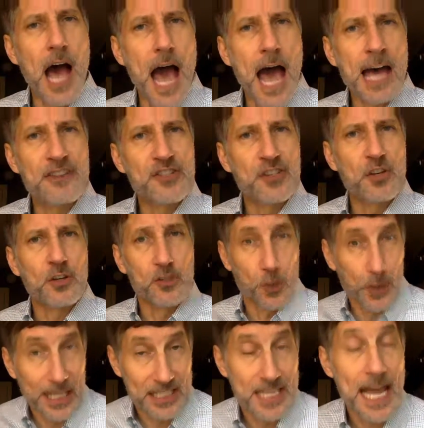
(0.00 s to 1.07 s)
as you're
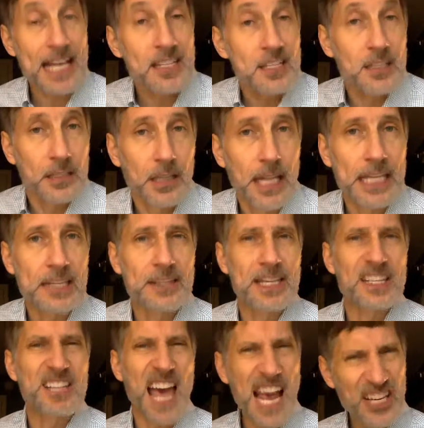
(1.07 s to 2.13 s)
doing a test like
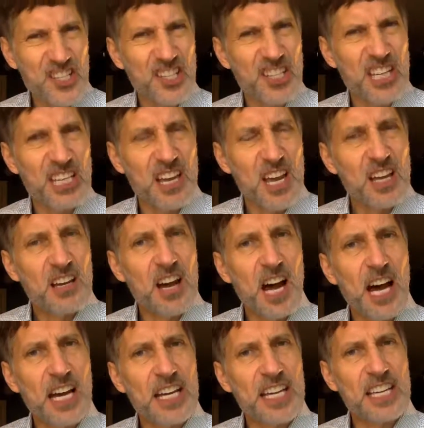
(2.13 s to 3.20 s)
this actually
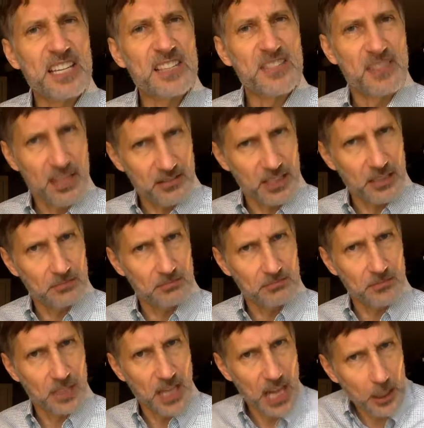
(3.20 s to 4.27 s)
is there to
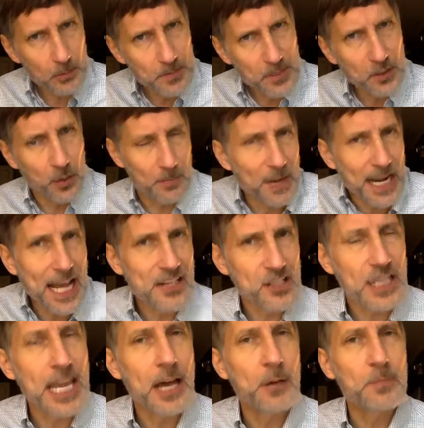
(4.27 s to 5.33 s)
help you. It might
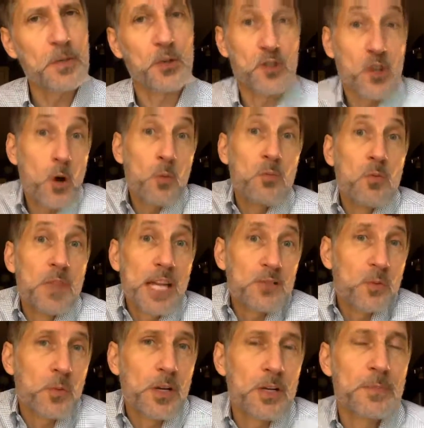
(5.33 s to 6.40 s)
actually help you. So that's
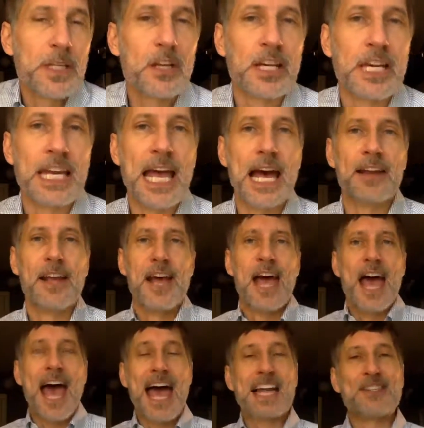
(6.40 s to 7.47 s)
what we're going to be looking at.
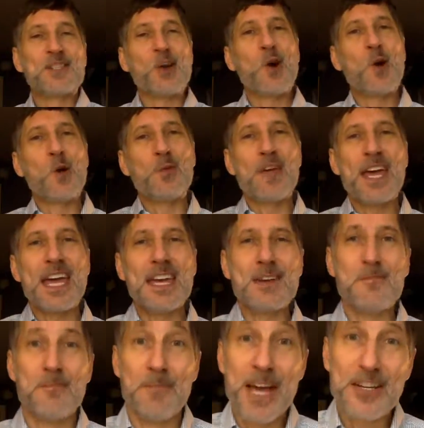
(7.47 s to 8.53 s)
And so
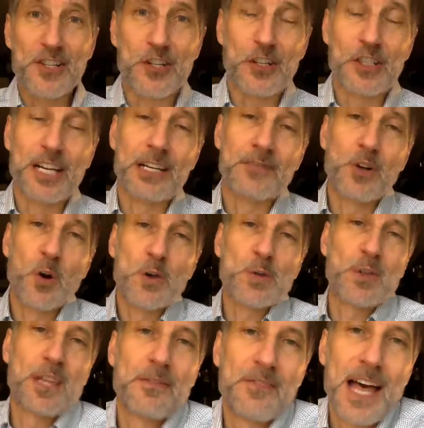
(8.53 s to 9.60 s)
they measured, and of course
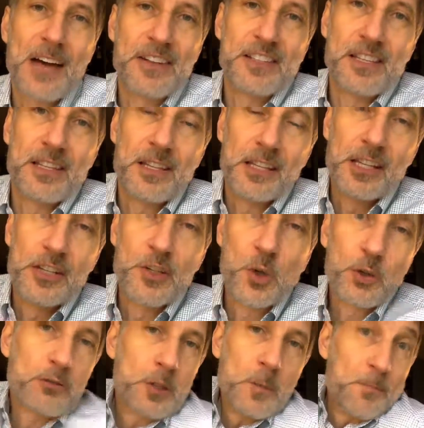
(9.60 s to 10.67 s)
what they found is the
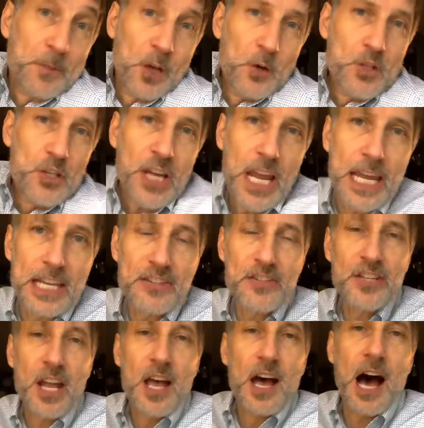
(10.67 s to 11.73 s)
control group, no
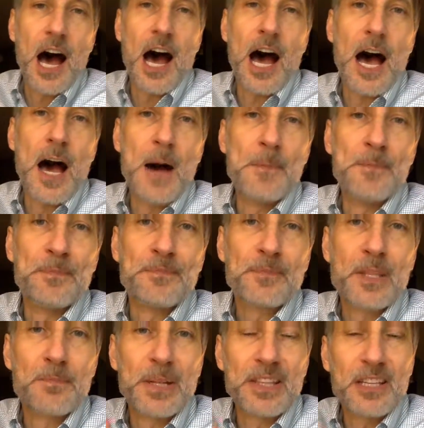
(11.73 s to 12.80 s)
change.
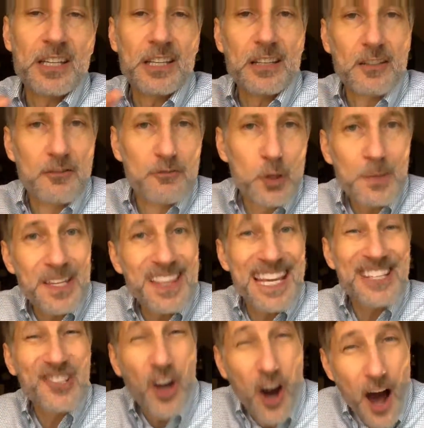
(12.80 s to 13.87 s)
But the group that they
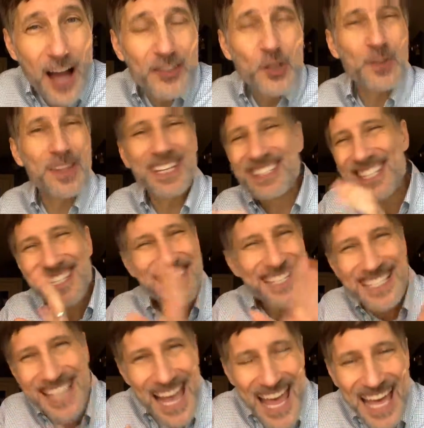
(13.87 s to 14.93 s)
talked to, they
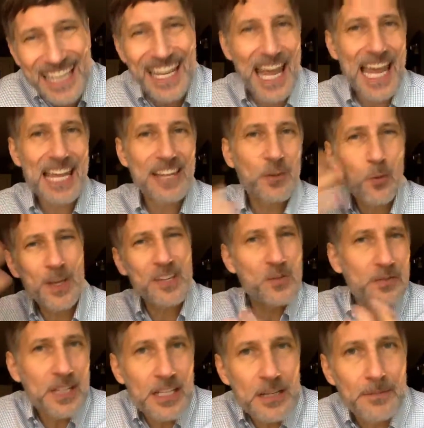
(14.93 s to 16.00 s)
just said, hey, the way you
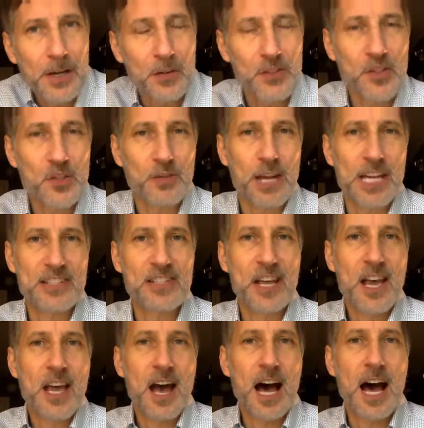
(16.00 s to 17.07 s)
think about stress
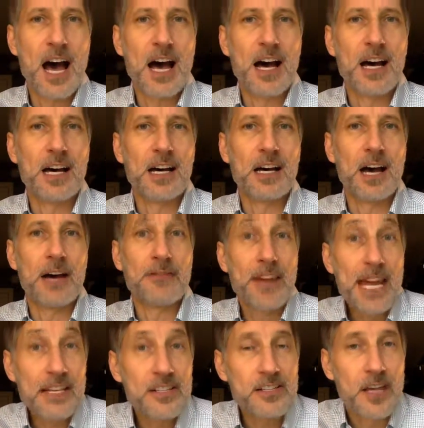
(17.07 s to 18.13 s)

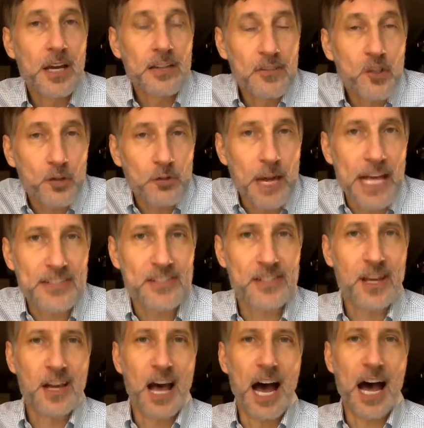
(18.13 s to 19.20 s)
affects stress.
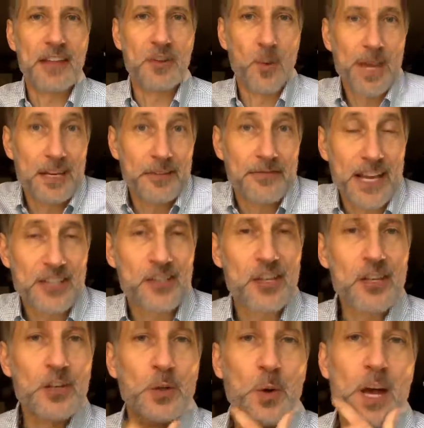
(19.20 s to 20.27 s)
The way it affects
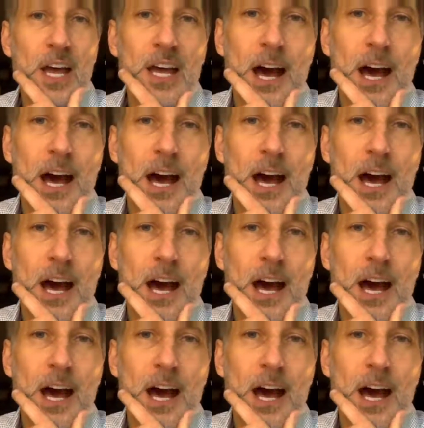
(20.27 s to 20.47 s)
you,